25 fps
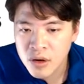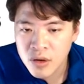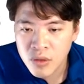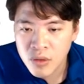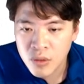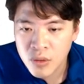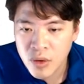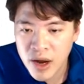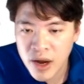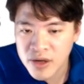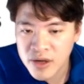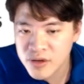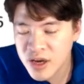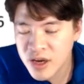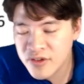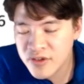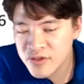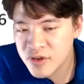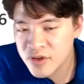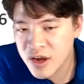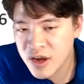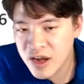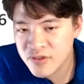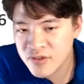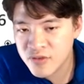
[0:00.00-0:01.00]
I do have
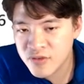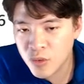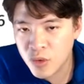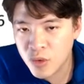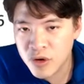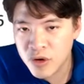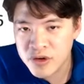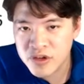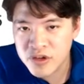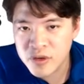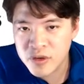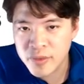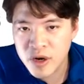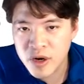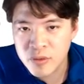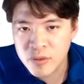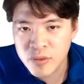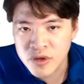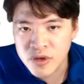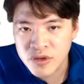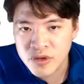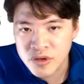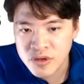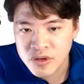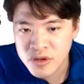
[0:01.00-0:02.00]
to warn you about
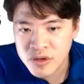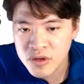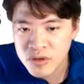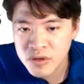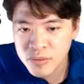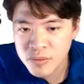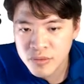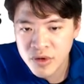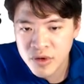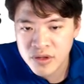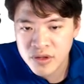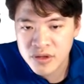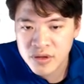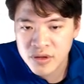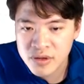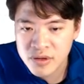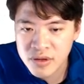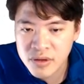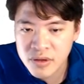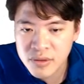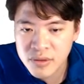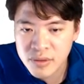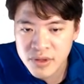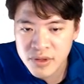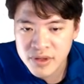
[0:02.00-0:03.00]
Monero.
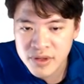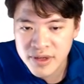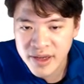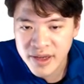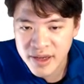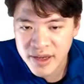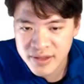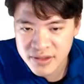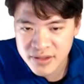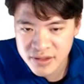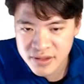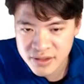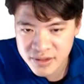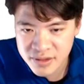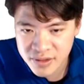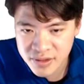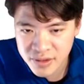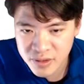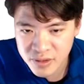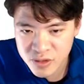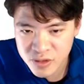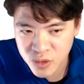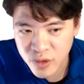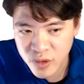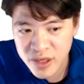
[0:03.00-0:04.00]
Monero, you get
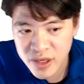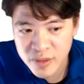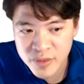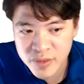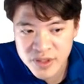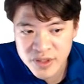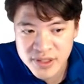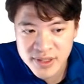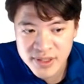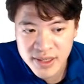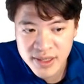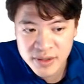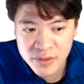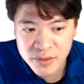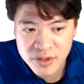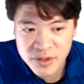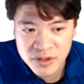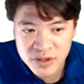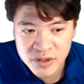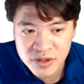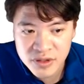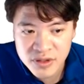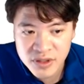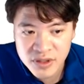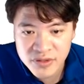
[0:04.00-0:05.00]
20%
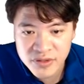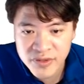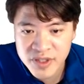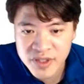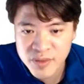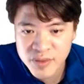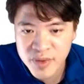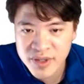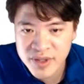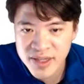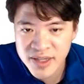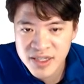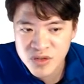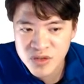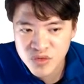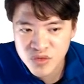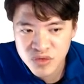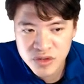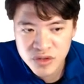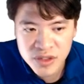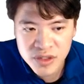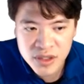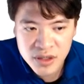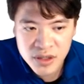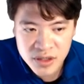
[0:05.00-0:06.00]
return on investment. That's
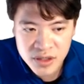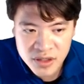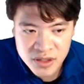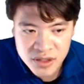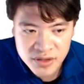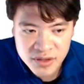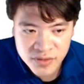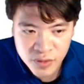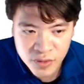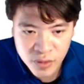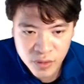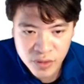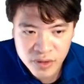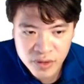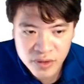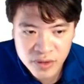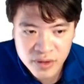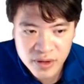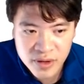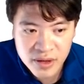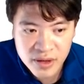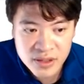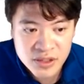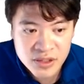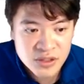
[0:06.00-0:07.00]
really good for
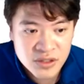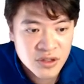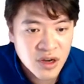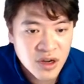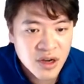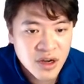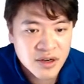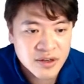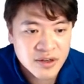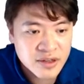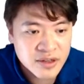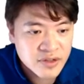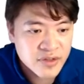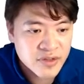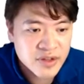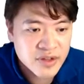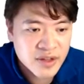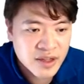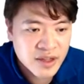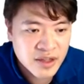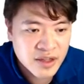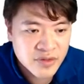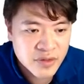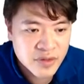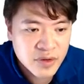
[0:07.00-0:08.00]
a stock even. Like
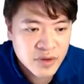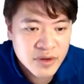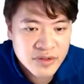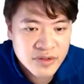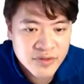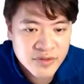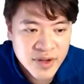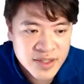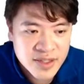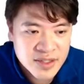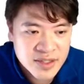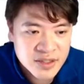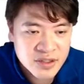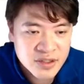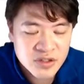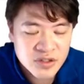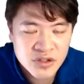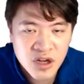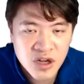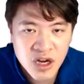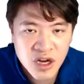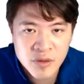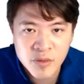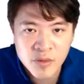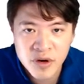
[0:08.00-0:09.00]
if you invest in the
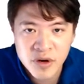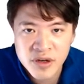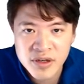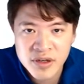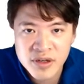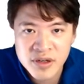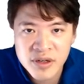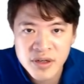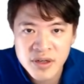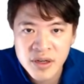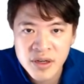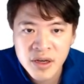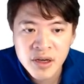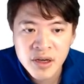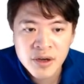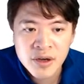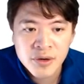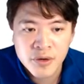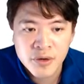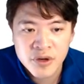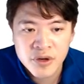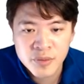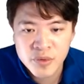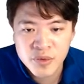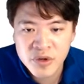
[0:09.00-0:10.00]
stock market
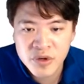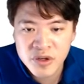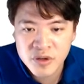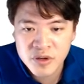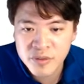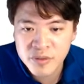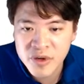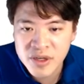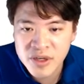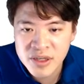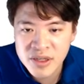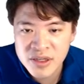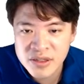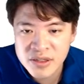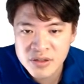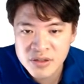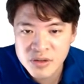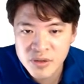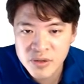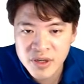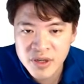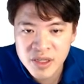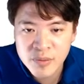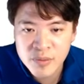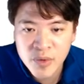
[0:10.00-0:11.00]
or you put your money into
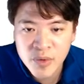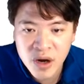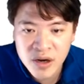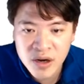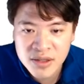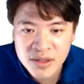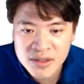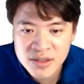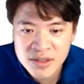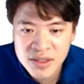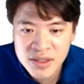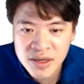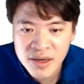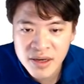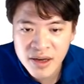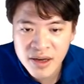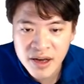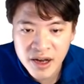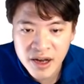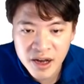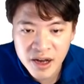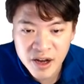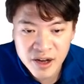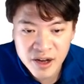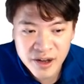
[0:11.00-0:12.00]
any bonds,
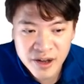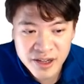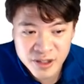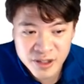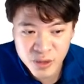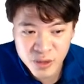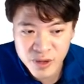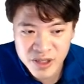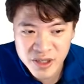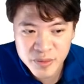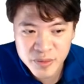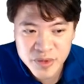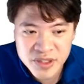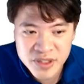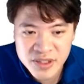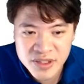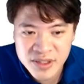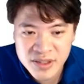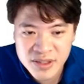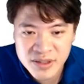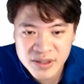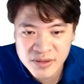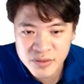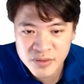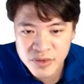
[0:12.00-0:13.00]
a
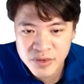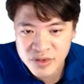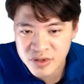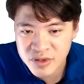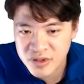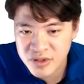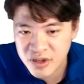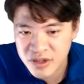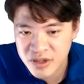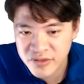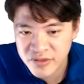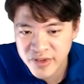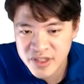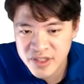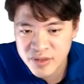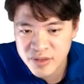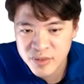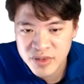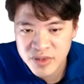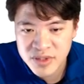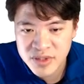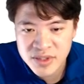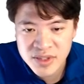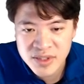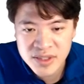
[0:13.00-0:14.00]
20% return on
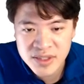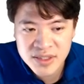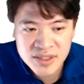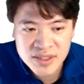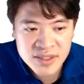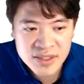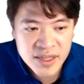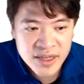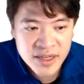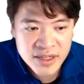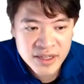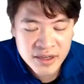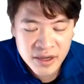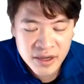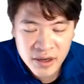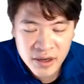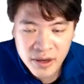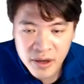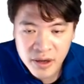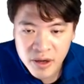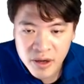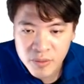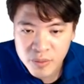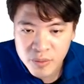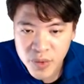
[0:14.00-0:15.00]
investment is insane.
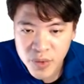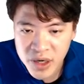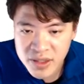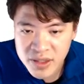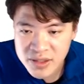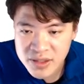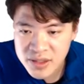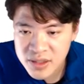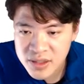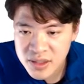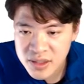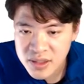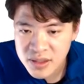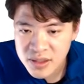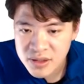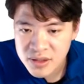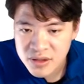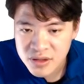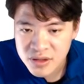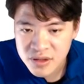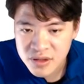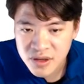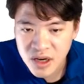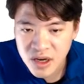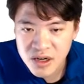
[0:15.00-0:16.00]
But
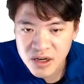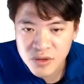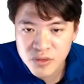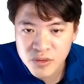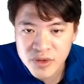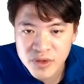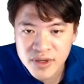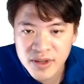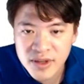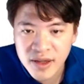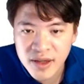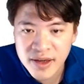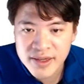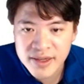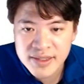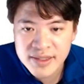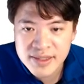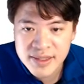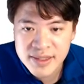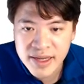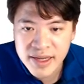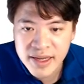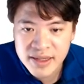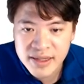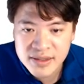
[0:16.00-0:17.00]
you got to realize
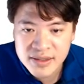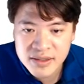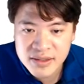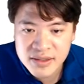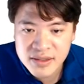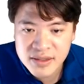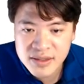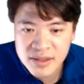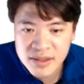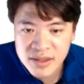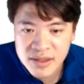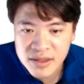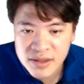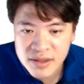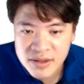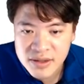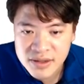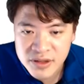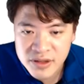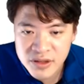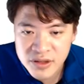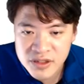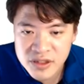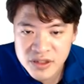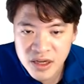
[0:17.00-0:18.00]
that
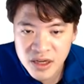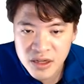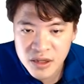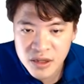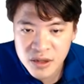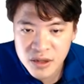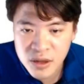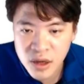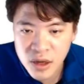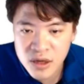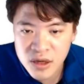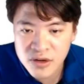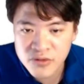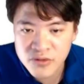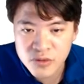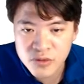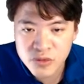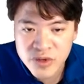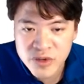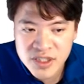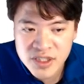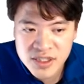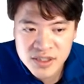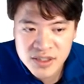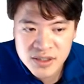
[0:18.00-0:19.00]
there's a lot of
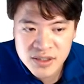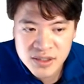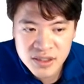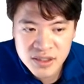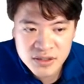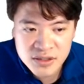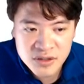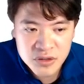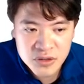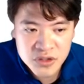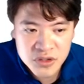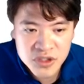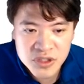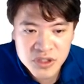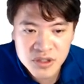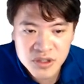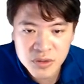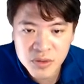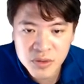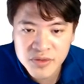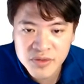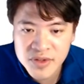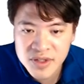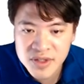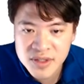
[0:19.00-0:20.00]
risks associated
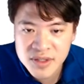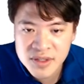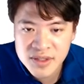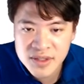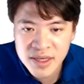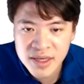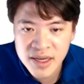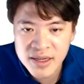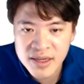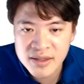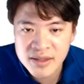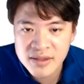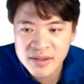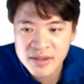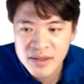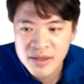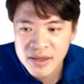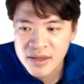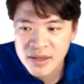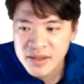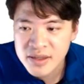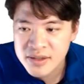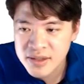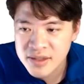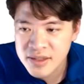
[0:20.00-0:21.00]
with this. And
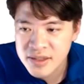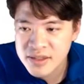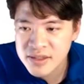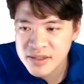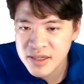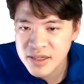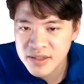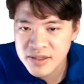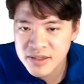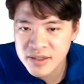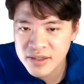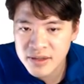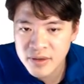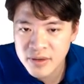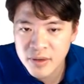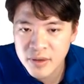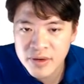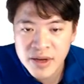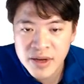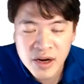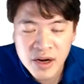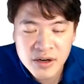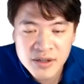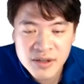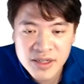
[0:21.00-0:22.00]
this
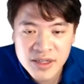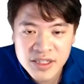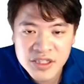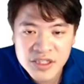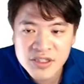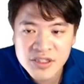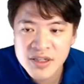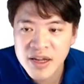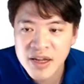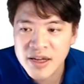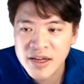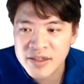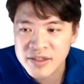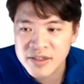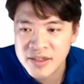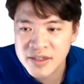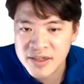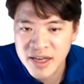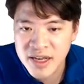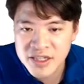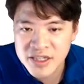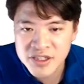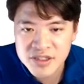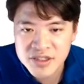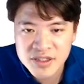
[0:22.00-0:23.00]
calculation that I did
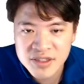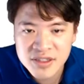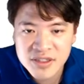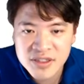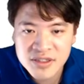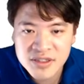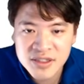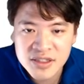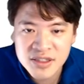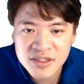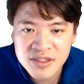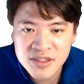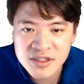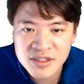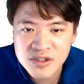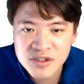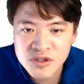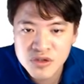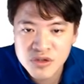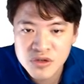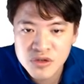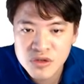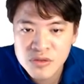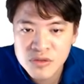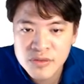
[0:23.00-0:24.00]
actually doesn't
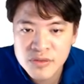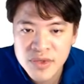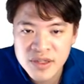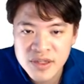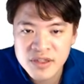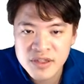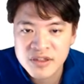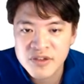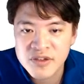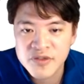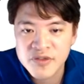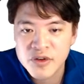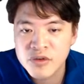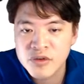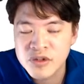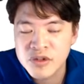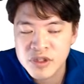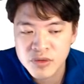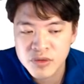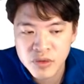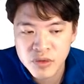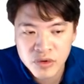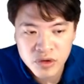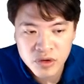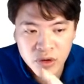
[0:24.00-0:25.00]
assume that the difficulty
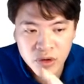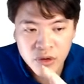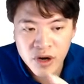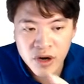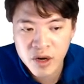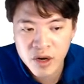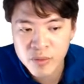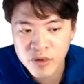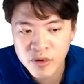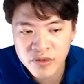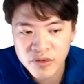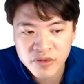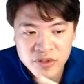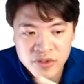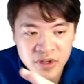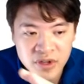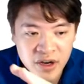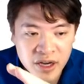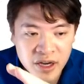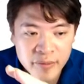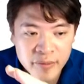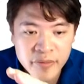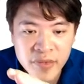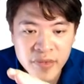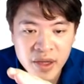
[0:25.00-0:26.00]
will go up over
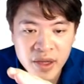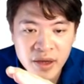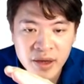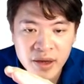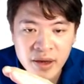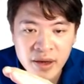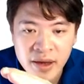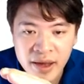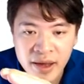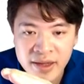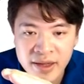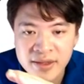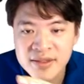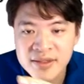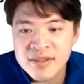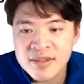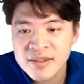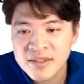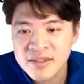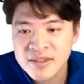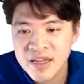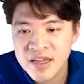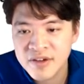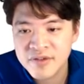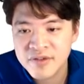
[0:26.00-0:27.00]
time. And this is
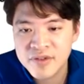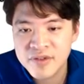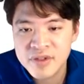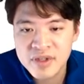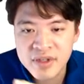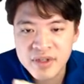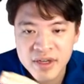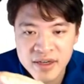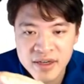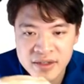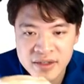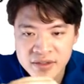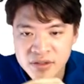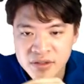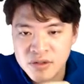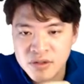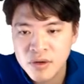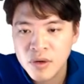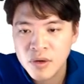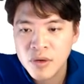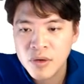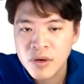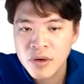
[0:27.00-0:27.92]
definitely the case. So